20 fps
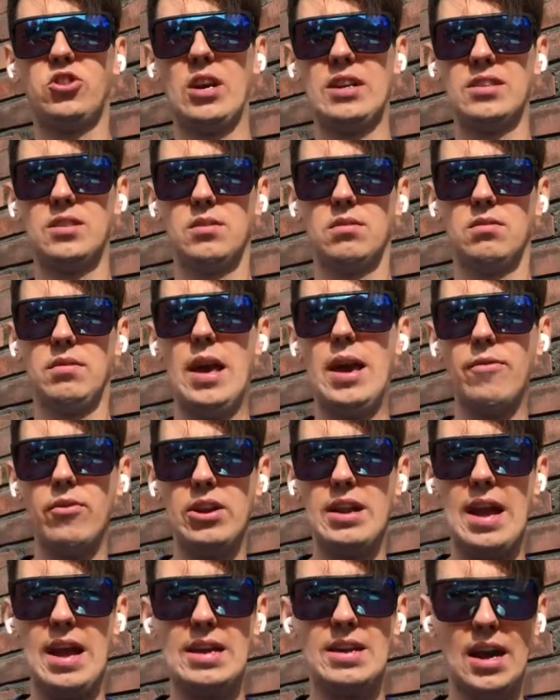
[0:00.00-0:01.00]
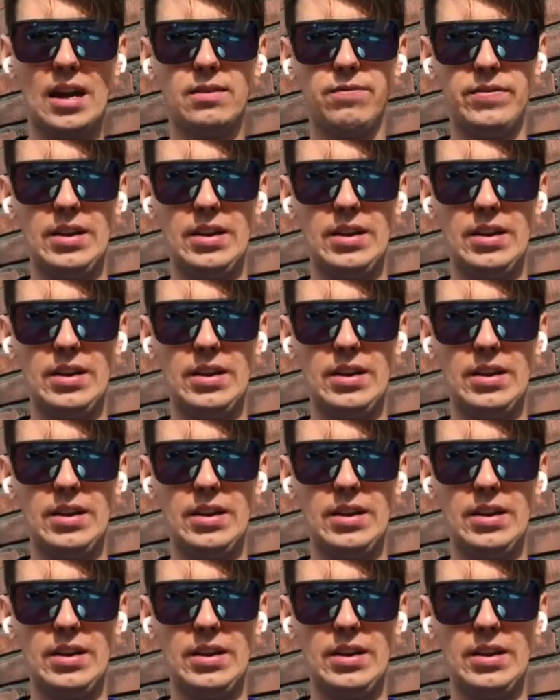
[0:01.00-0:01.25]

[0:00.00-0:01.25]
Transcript: just everyday gut